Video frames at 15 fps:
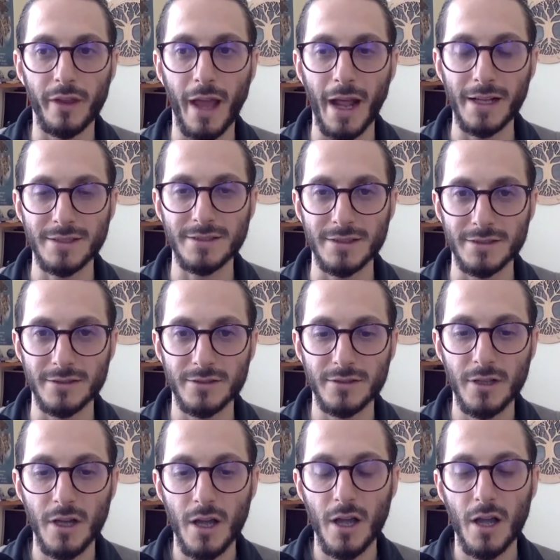the
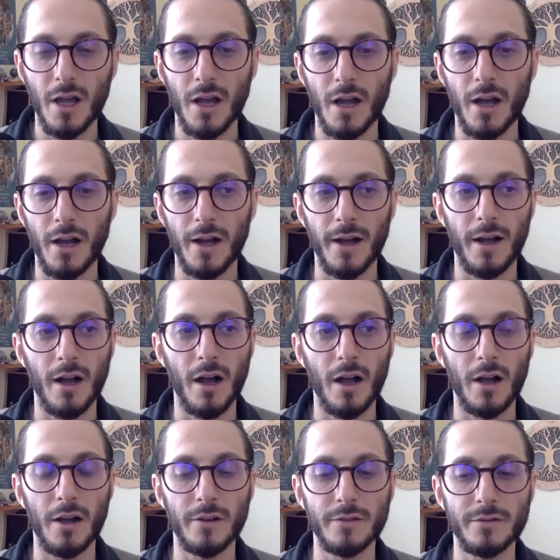essence,
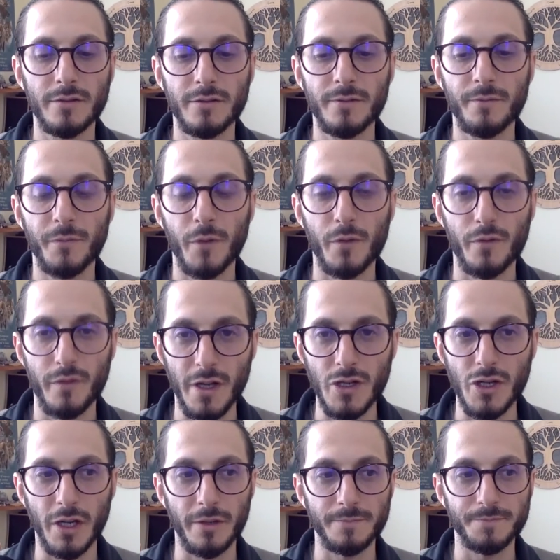of
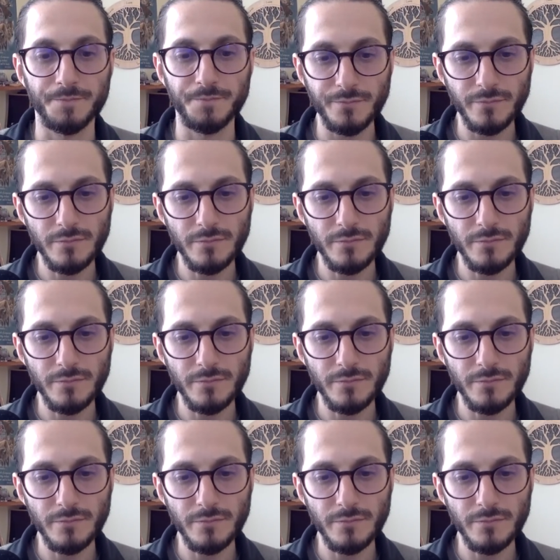vision.